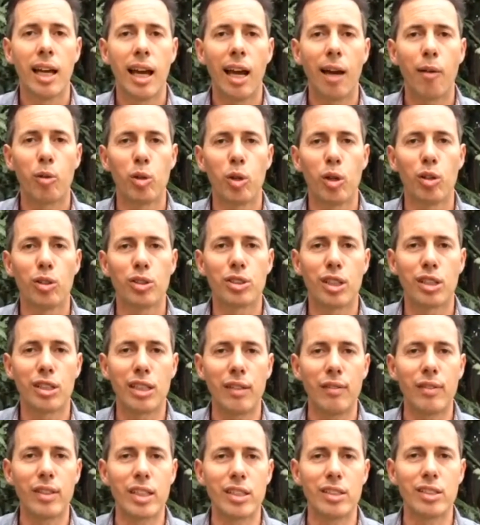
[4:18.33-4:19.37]
and we're also
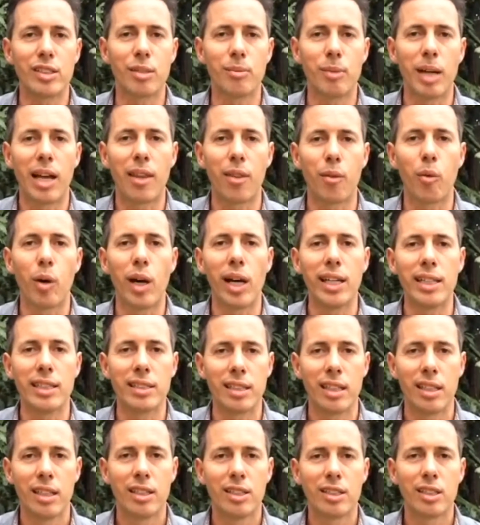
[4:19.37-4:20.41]
giving you some other
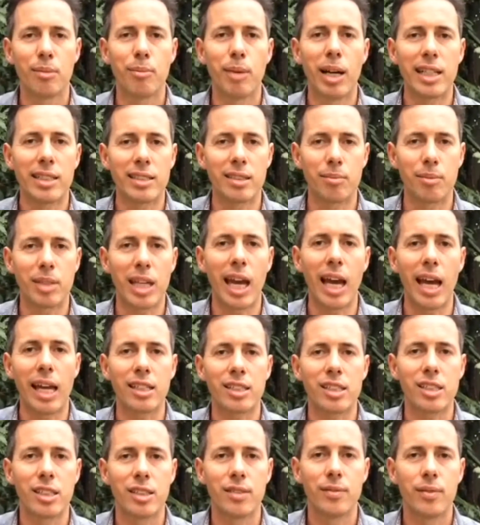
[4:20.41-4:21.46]
ways to make some
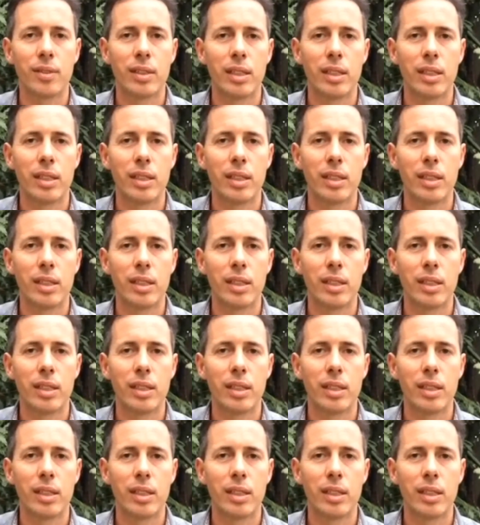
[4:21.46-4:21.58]
cash.